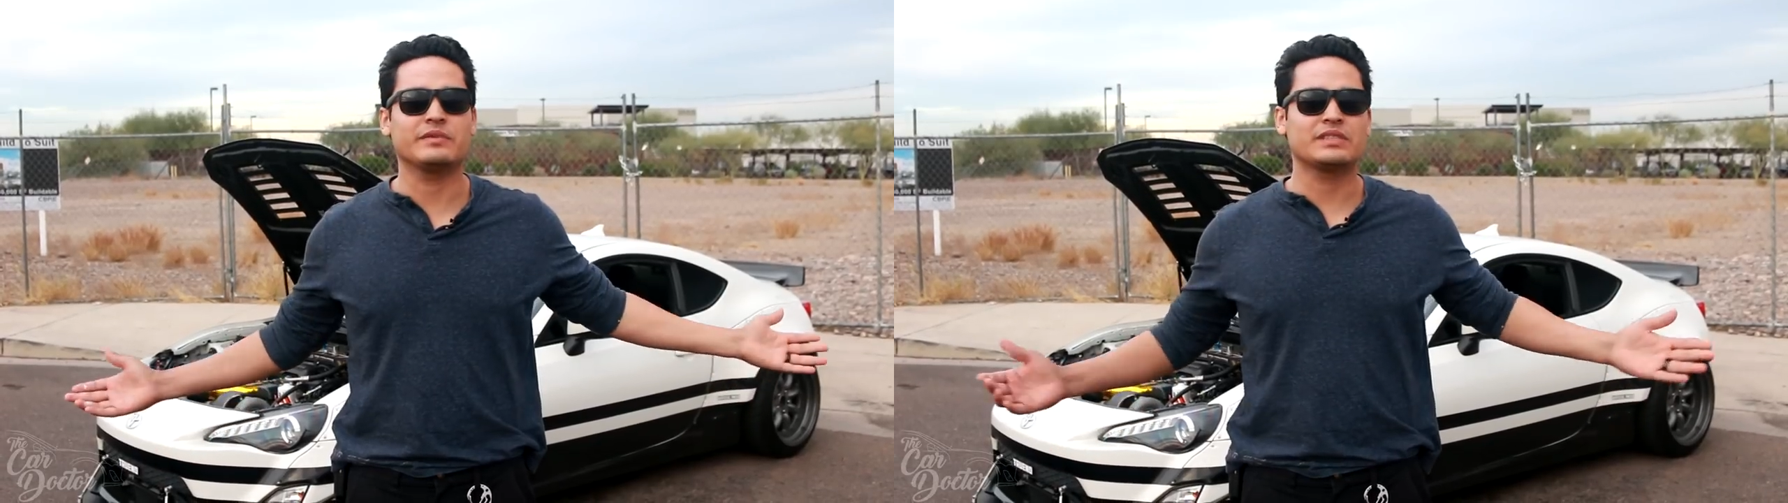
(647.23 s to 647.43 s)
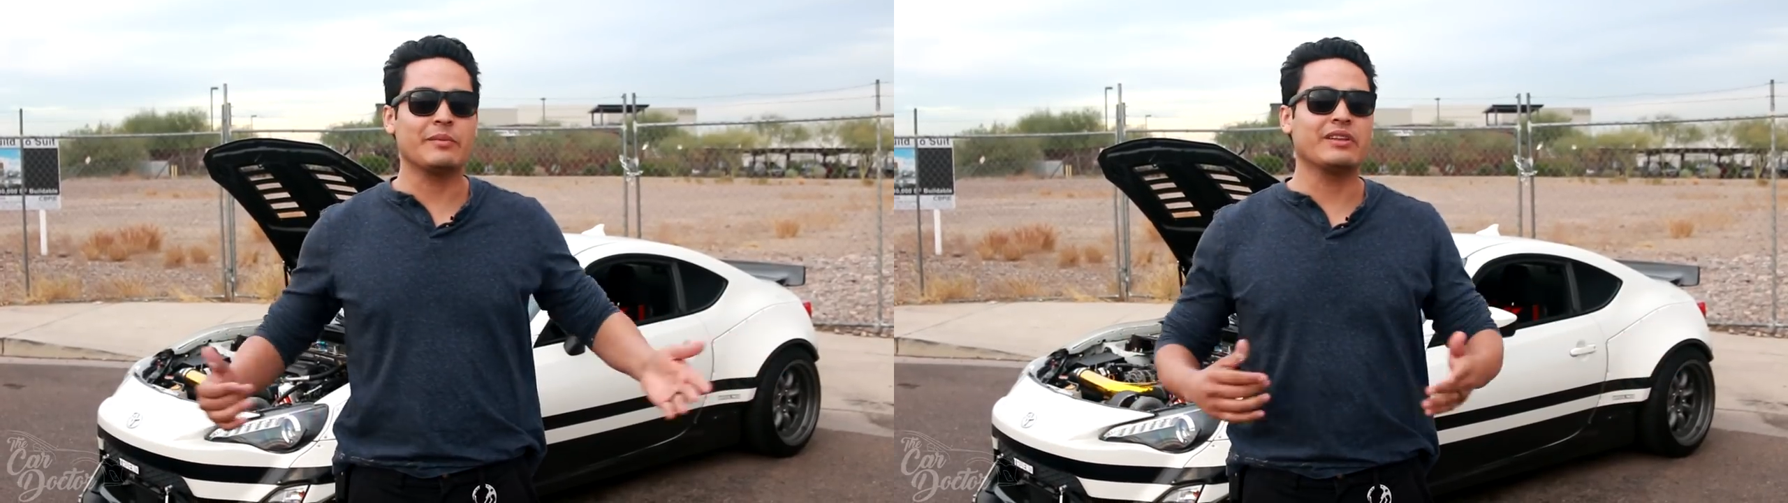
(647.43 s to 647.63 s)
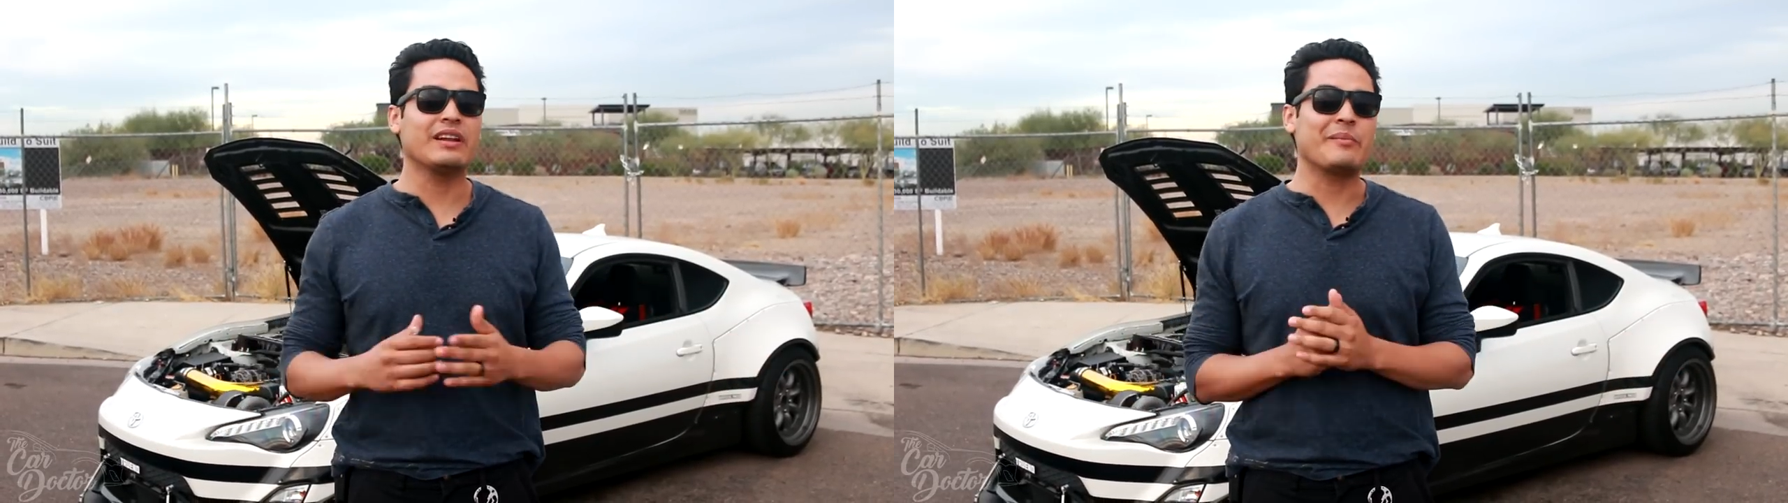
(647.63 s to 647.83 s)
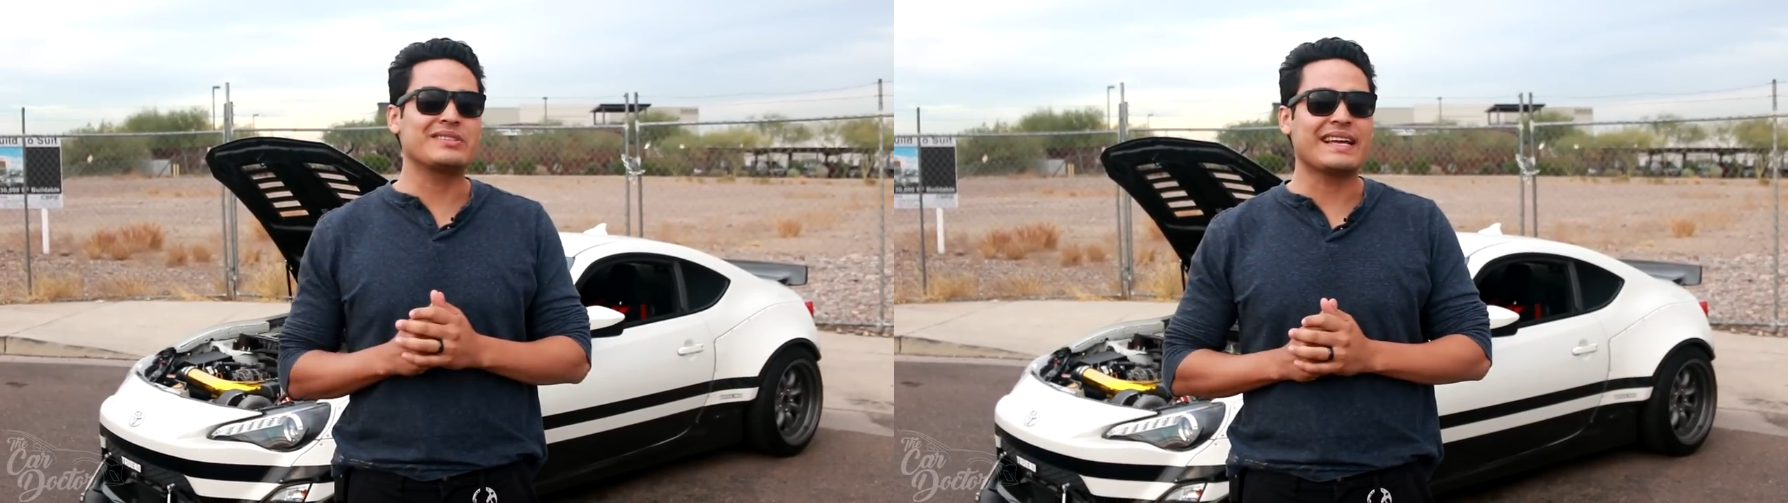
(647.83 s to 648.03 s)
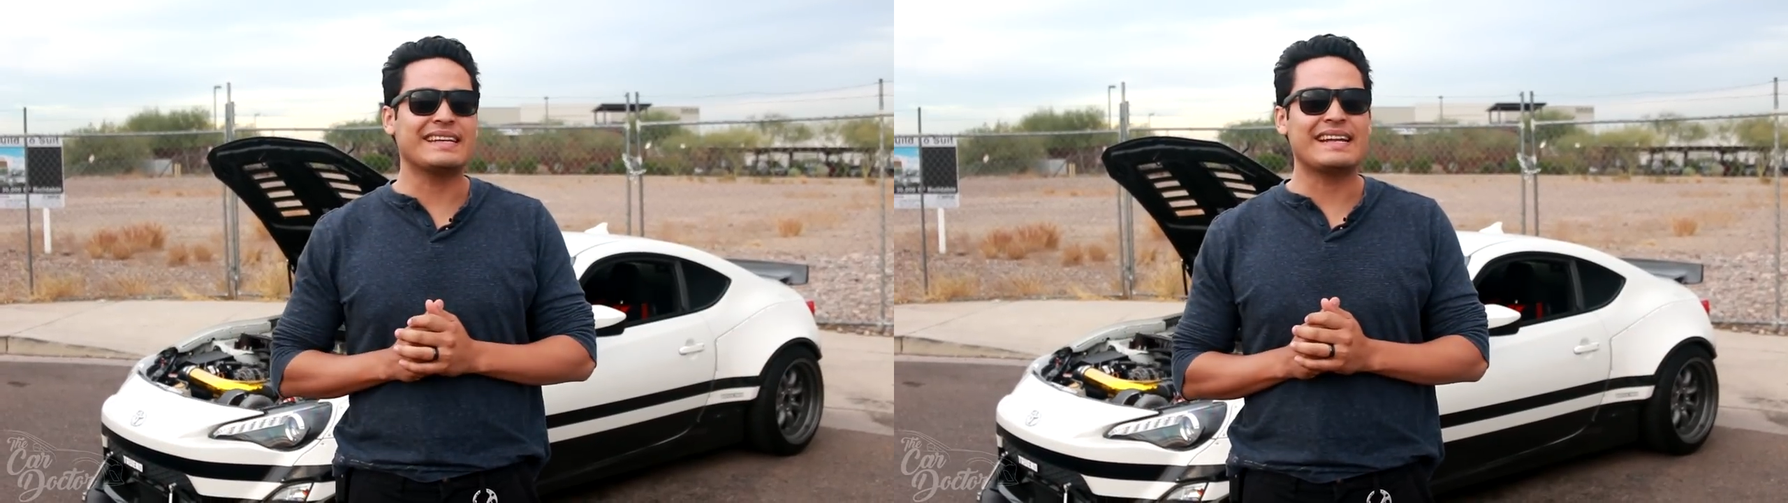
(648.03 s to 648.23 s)
Some of the
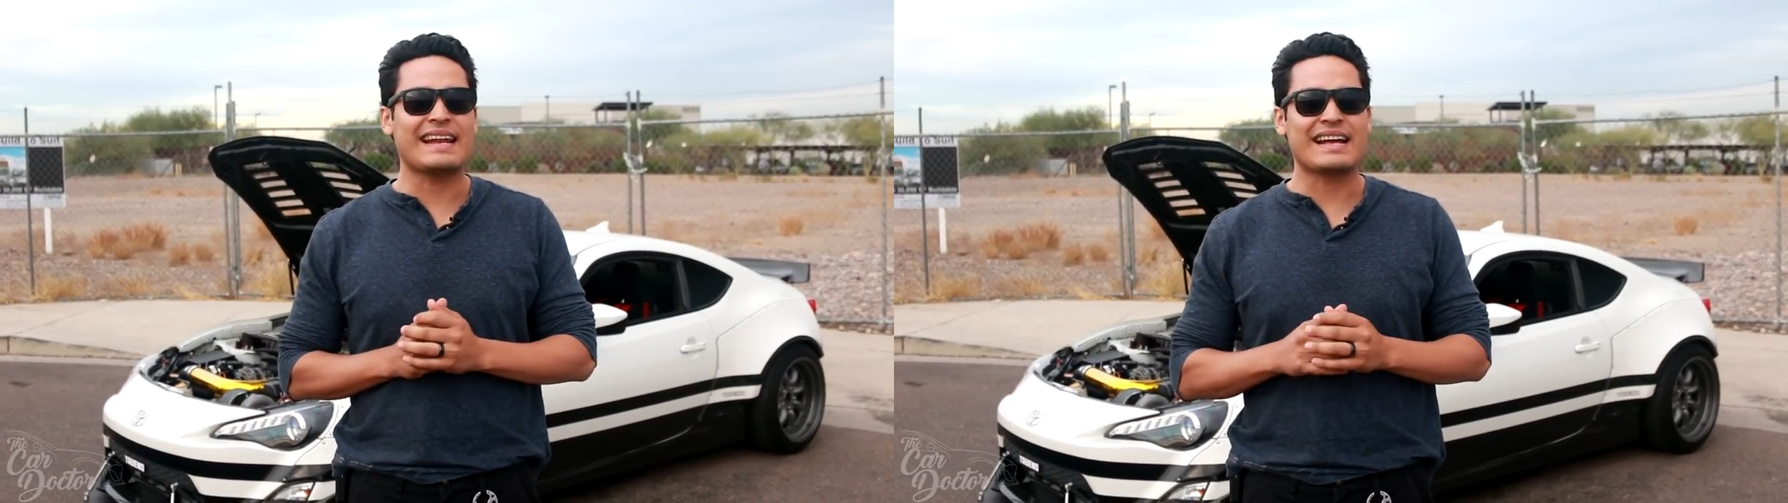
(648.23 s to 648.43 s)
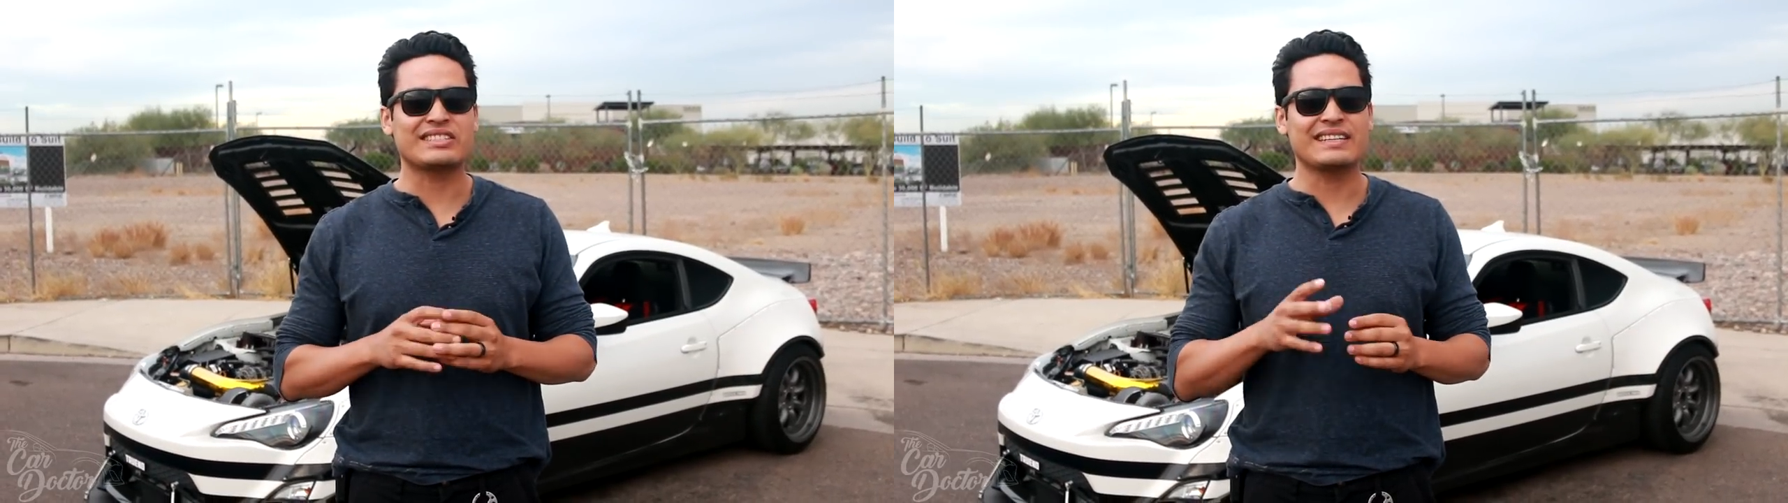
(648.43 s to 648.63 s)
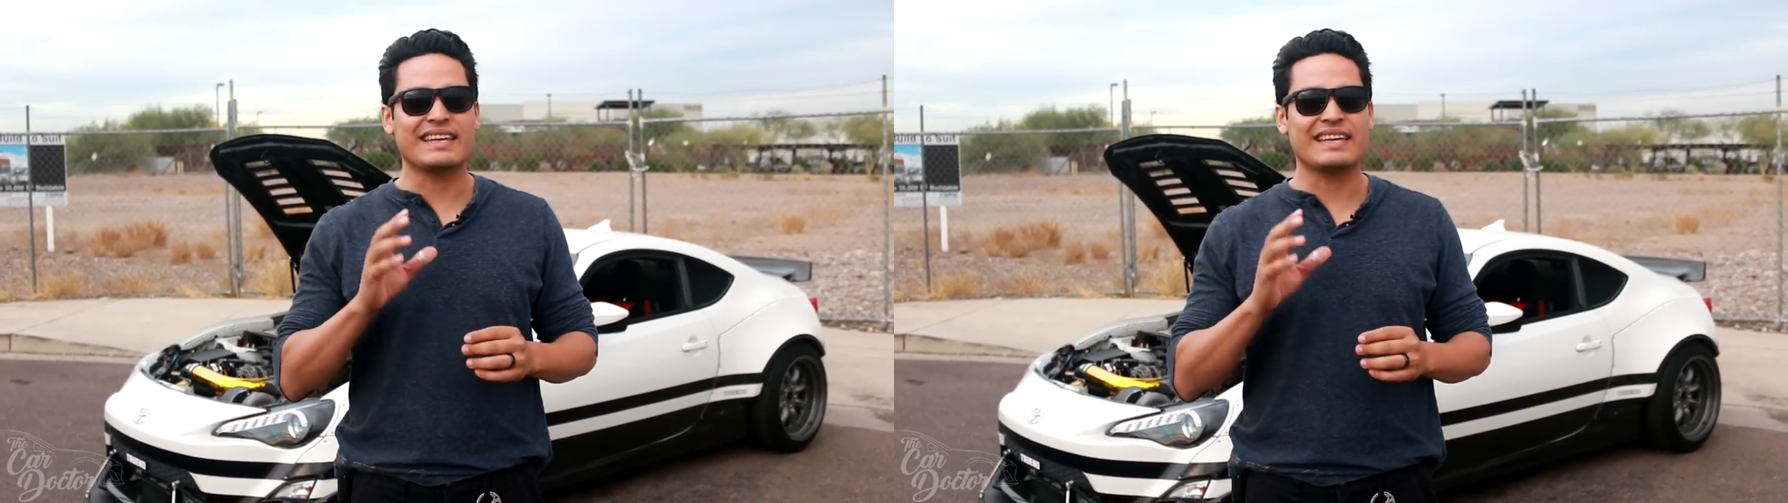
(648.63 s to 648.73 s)
numbers I didn't actually